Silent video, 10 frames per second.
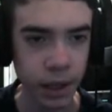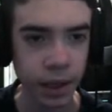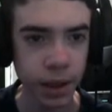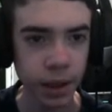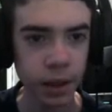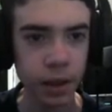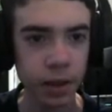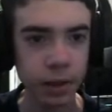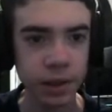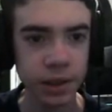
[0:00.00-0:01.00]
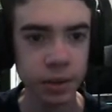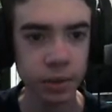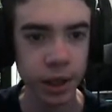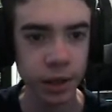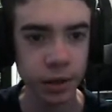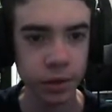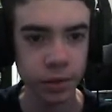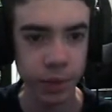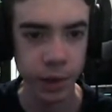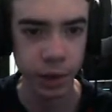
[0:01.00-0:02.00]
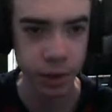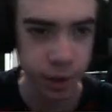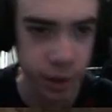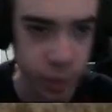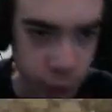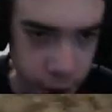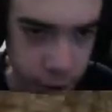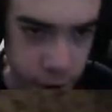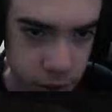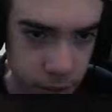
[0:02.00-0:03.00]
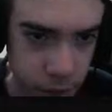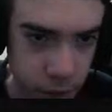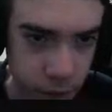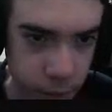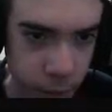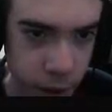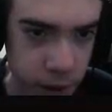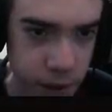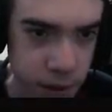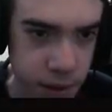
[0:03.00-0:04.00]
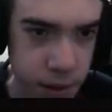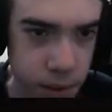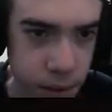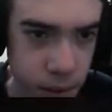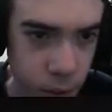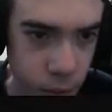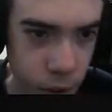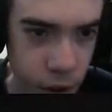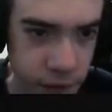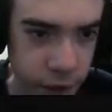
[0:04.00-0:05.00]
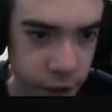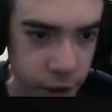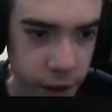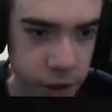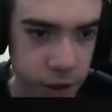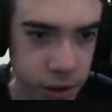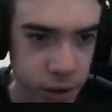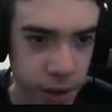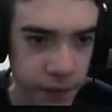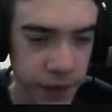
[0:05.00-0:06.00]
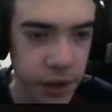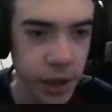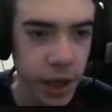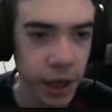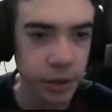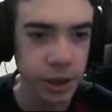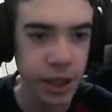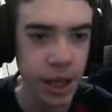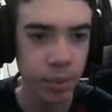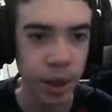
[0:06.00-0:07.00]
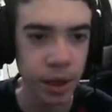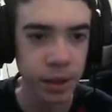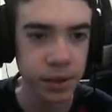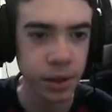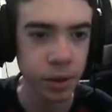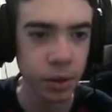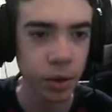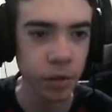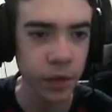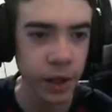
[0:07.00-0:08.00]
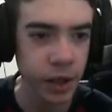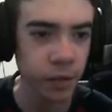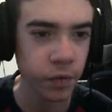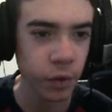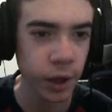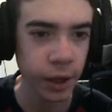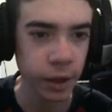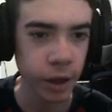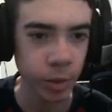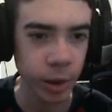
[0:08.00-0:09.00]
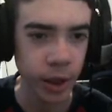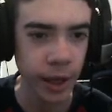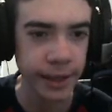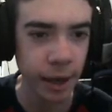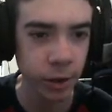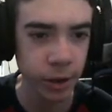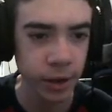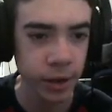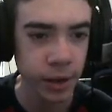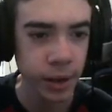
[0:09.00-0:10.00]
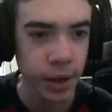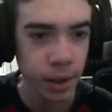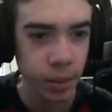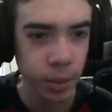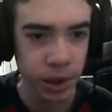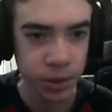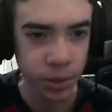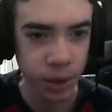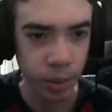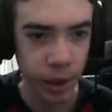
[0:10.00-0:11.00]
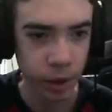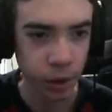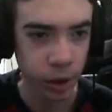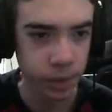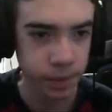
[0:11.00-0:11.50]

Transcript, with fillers: then I'll see what I can do from there. There's some more iron, so I'm gonna go ahead and mine this. Oh, lots of iron, actually. Found the iron jackpot. Let's go. Hopefully I can get full iron armor. I doubt it, but this will help me out a lot.